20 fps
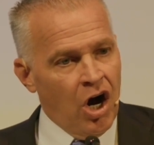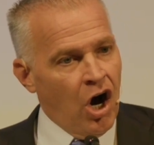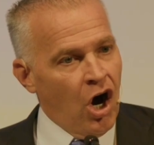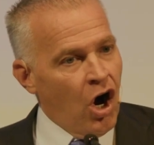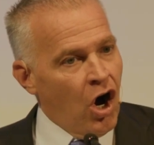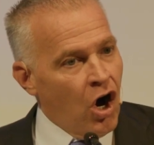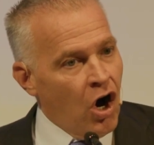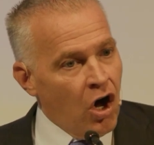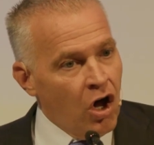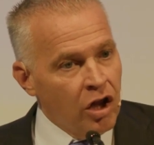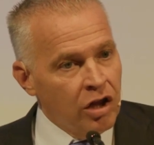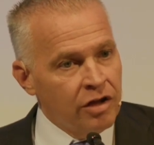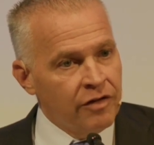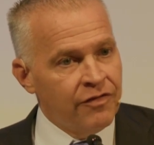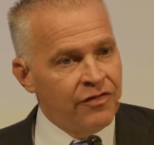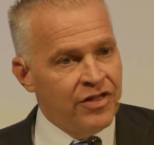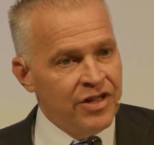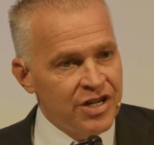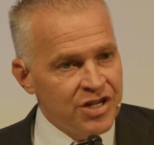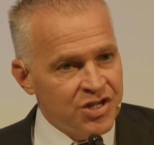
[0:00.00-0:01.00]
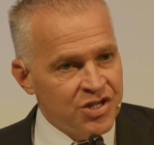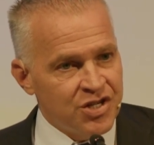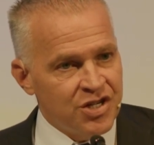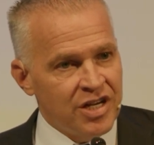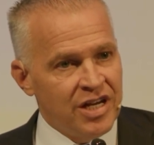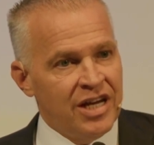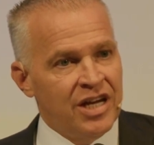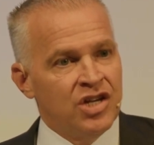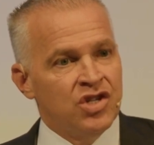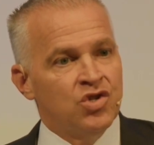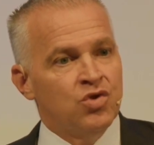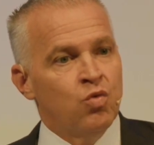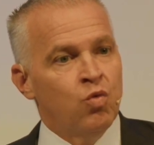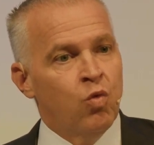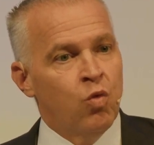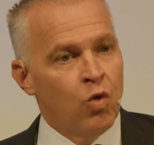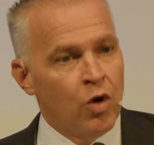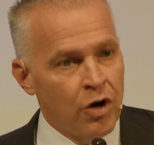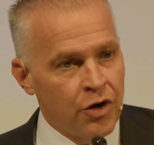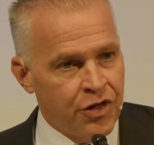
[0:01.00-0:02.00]
all of this is
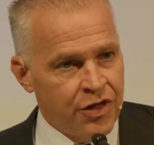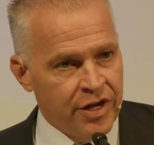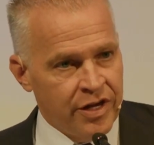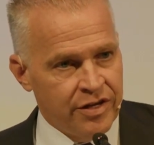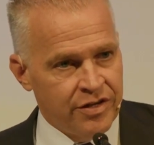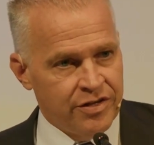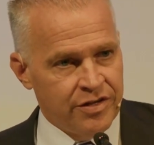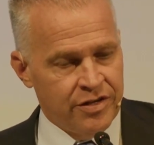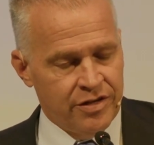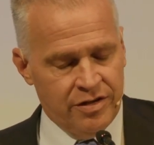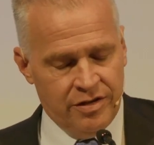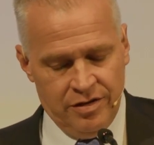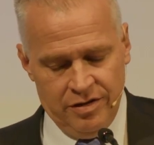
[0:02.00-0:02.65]
worth it